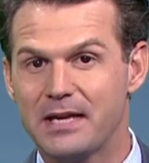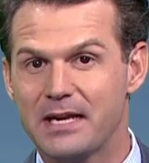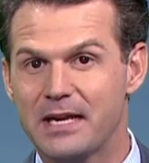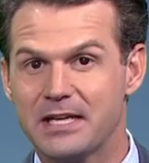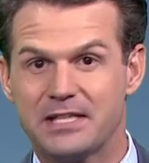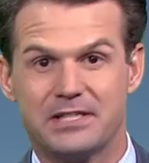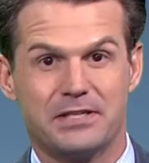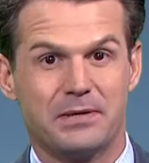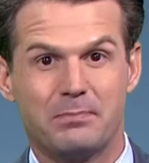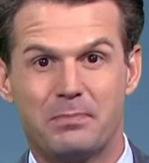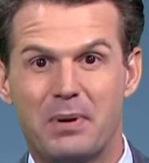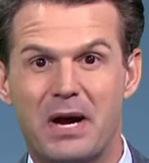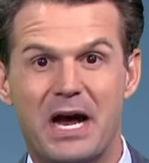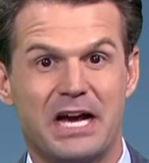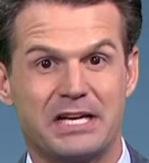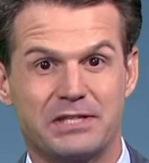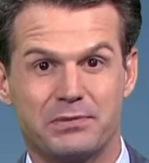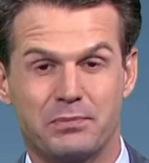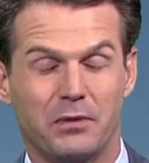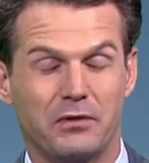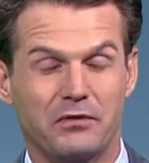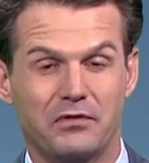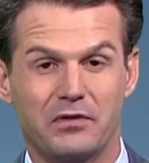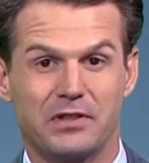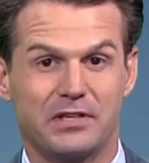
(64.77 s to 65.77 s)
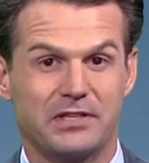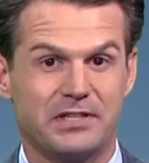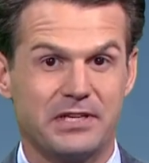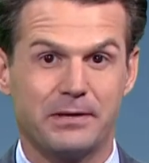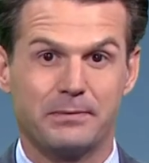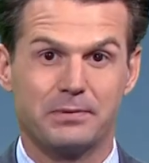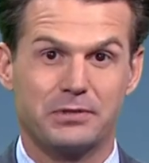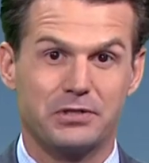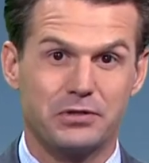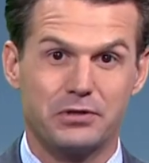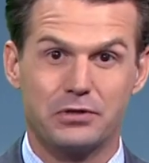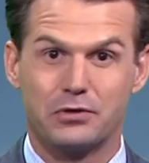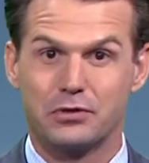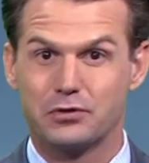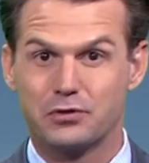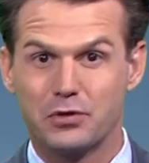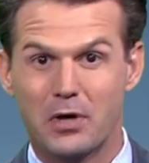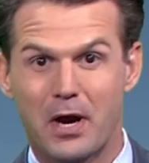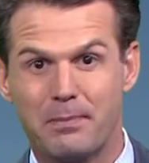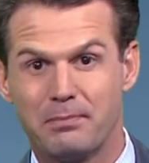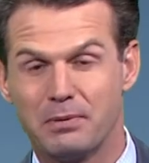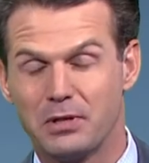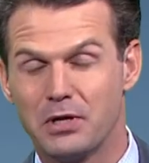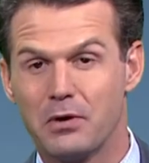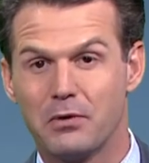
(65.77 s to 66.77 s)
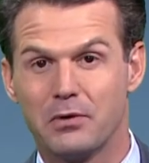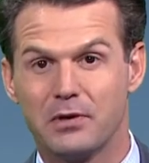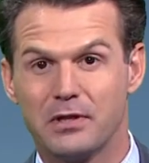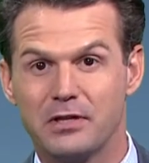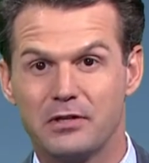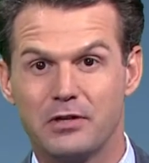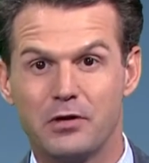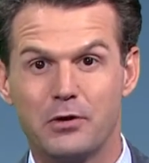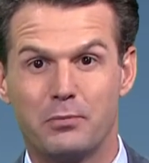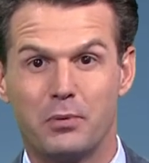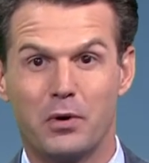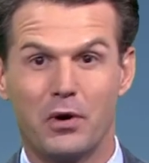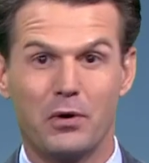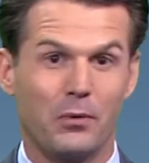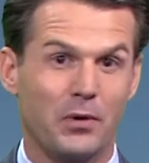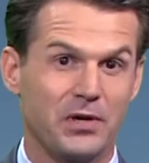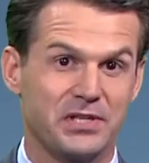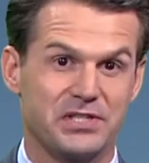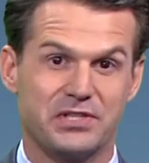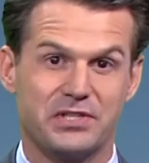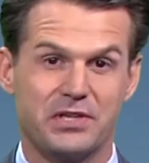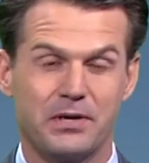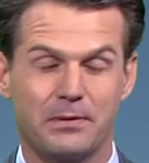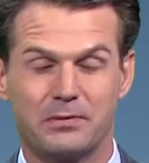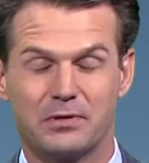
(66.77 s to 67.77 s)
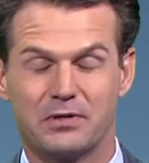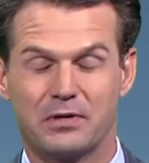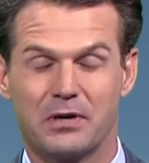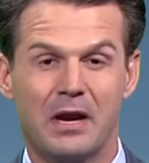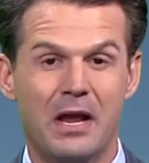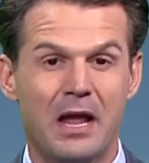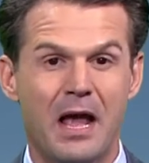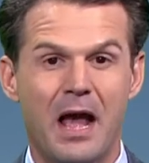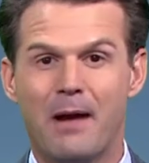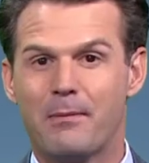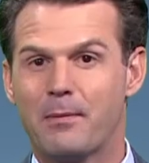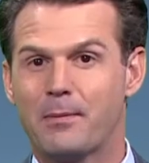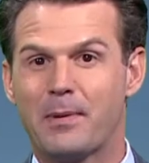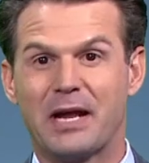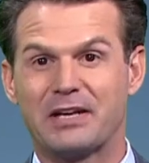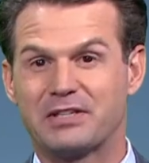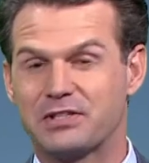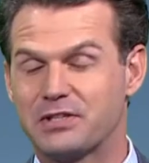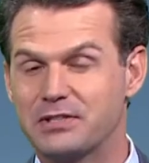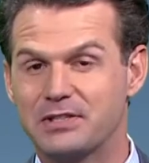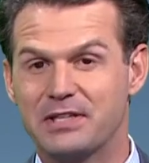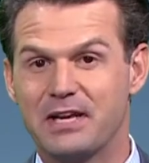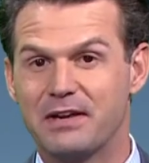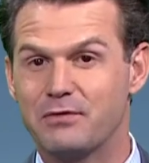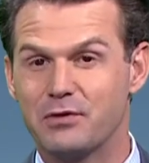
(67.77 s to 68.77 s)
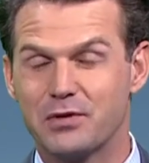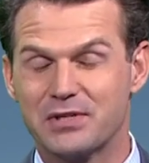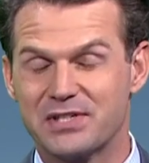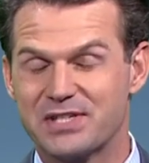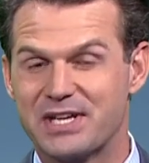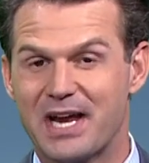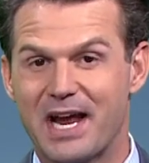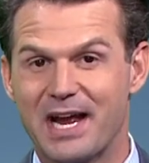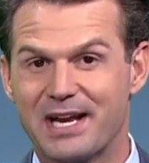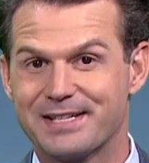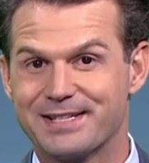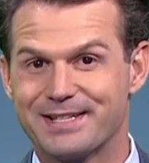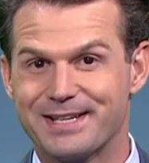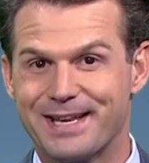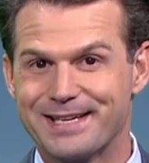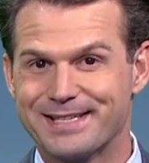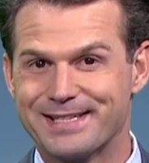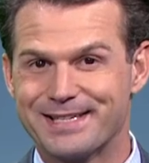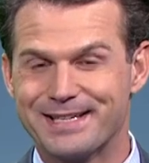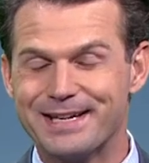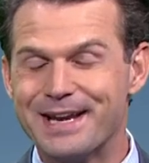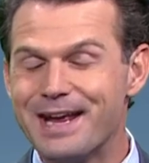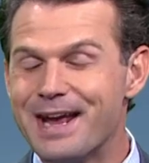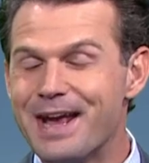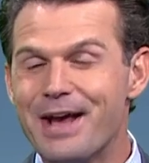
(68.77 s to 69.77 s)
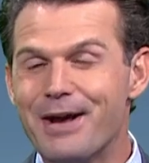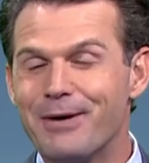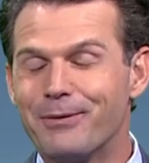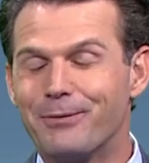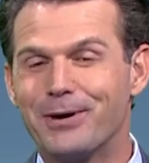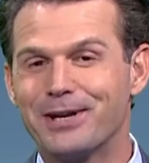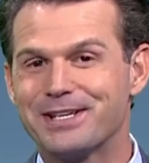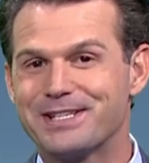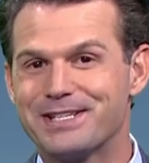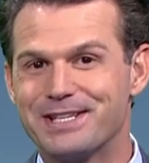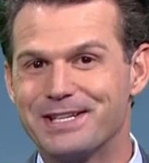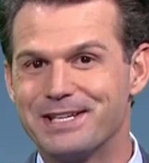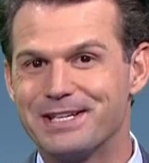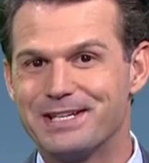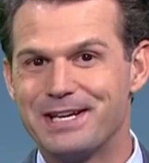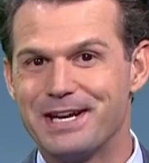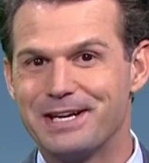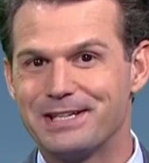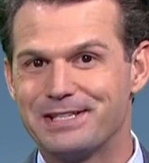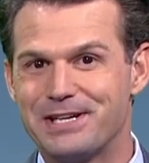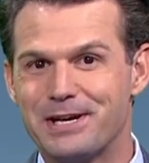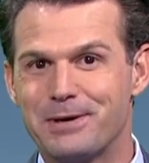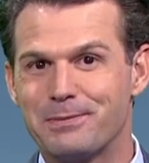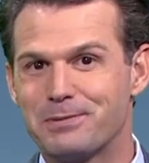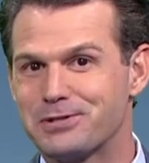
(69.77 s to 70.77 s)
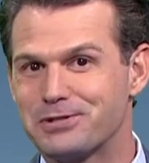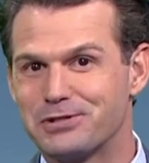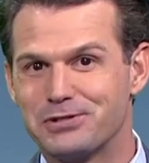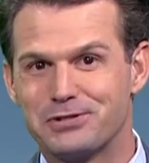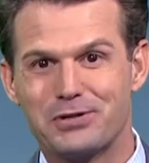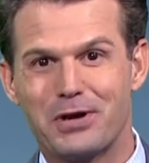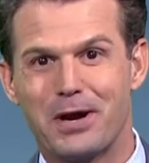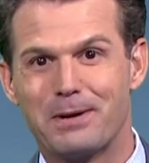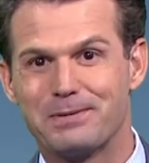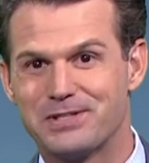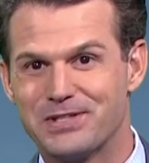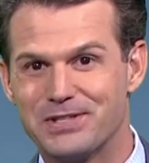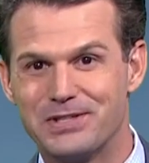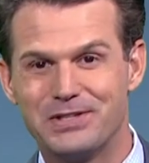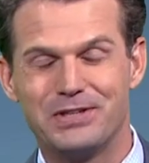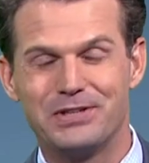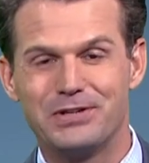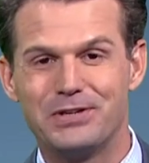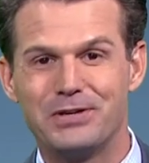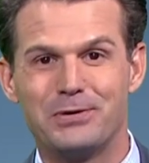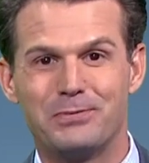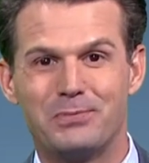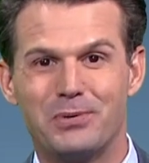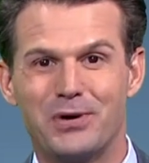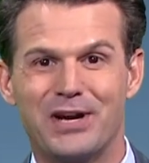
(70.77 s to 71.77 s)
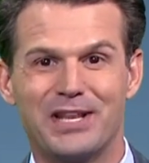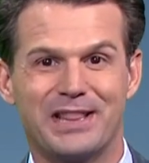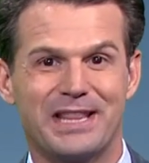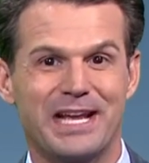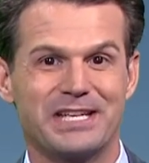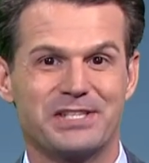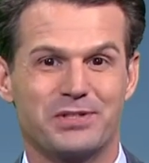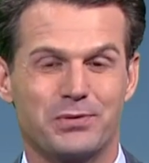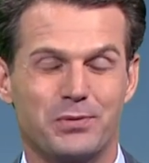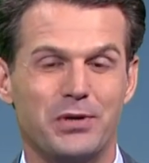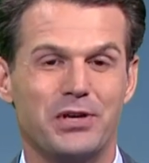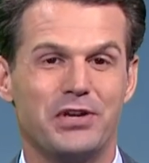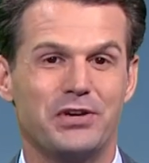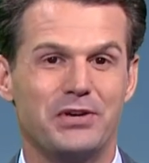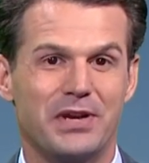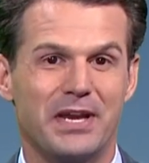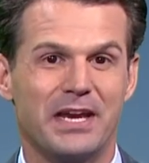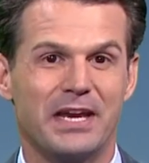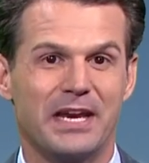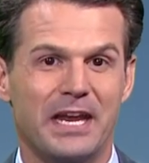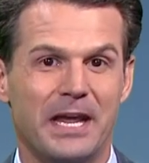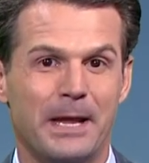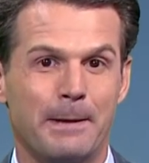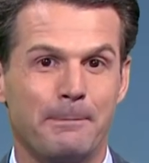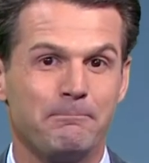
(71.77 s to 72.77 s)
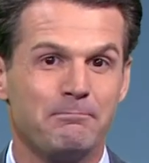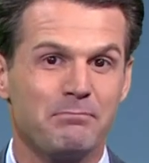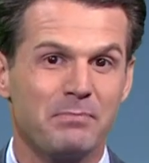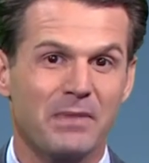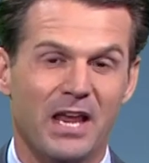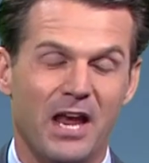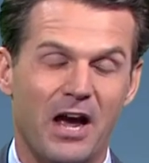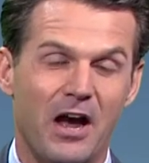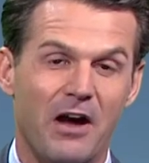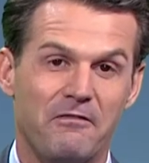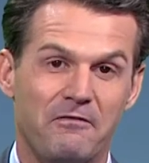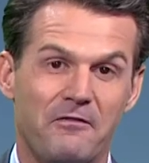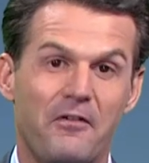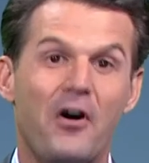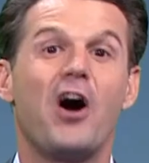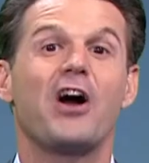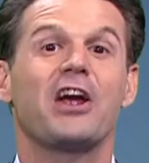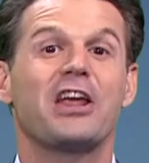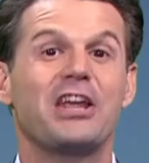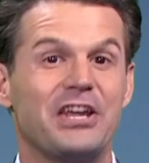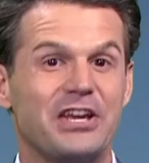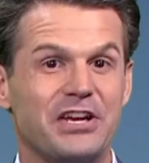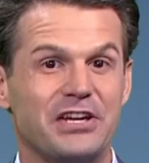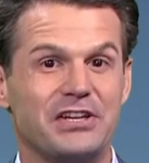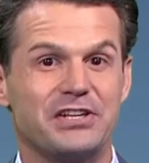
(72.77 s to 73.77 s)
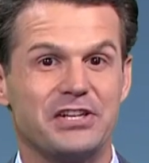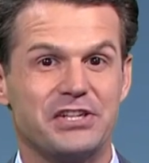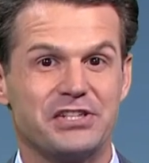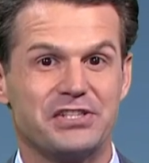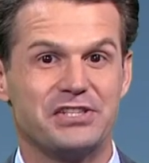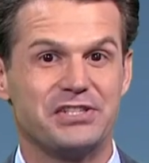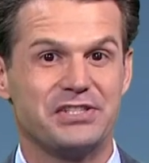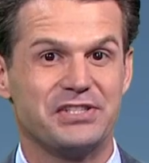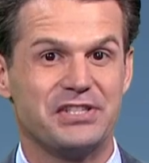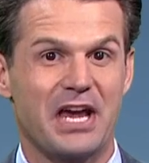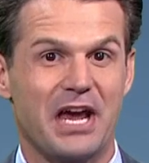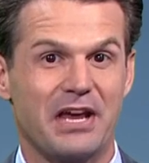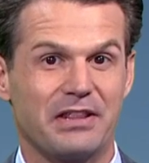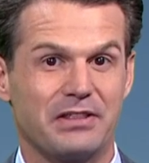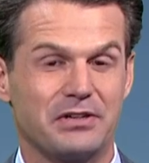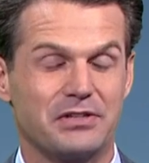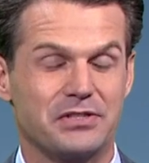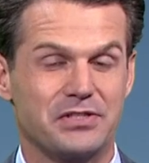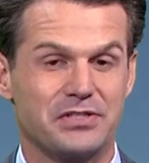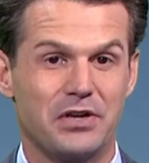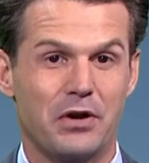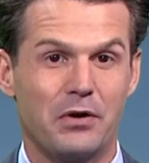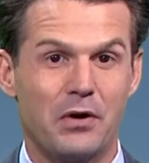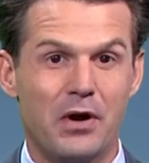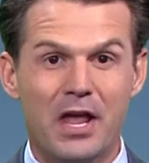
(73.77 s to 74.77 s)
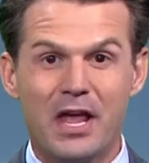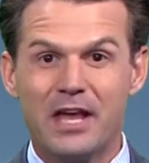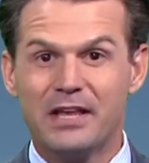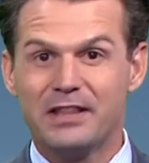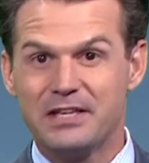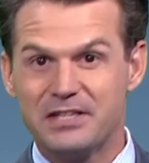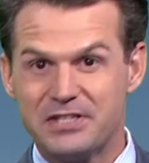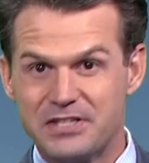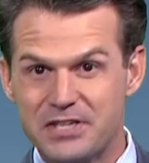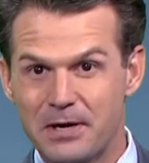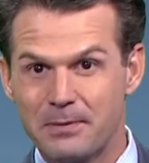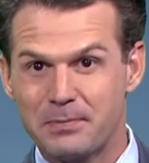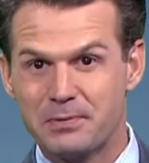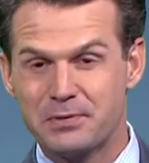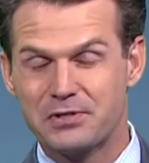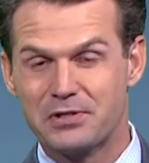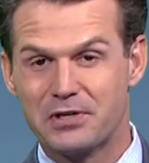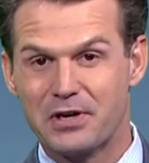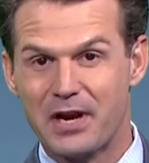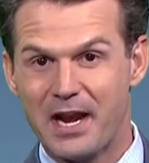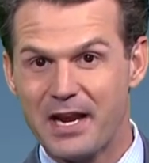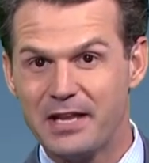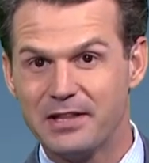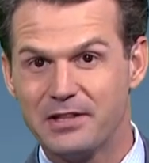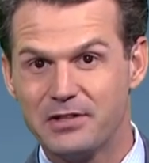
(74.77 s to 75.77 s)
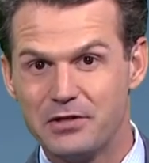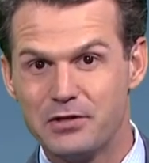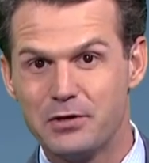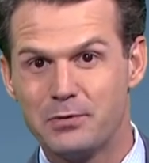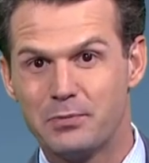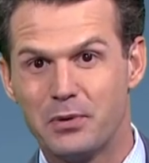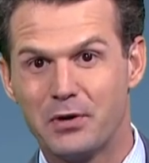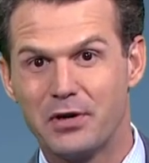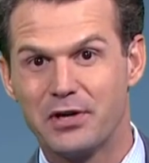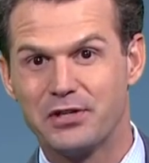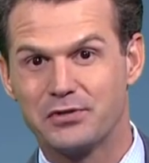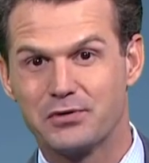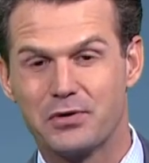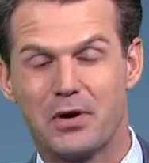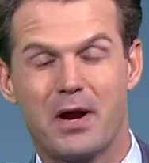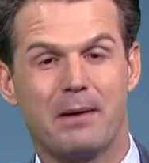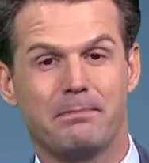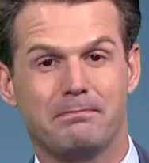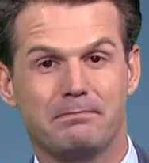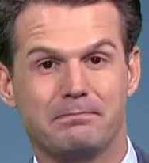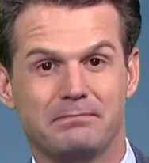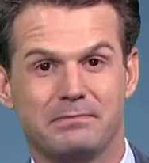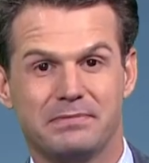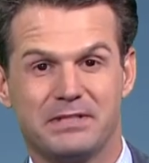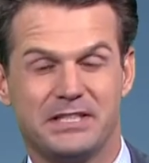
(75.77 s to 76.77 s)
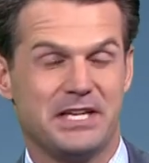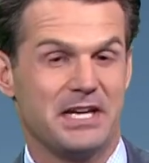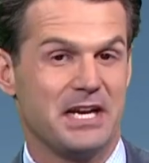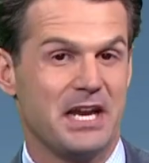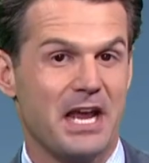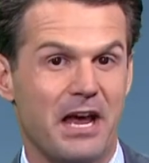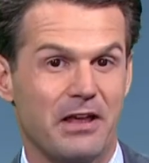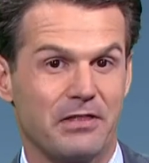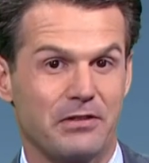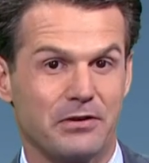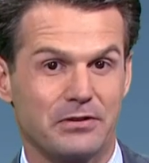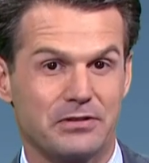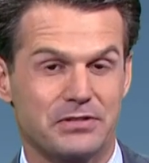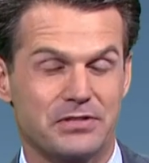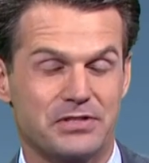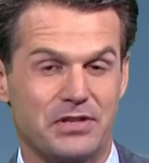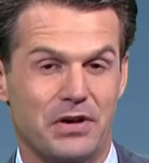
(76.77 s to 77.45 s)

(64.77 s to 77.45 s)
It's impossible for the temperature to drop lower than the dew point. Once the temperature, I'm about to give you a science lesson. Once the temperature drops to the dew point, that's when you can get uh, foggy conditions out there. So the temperature and the dew point drop together.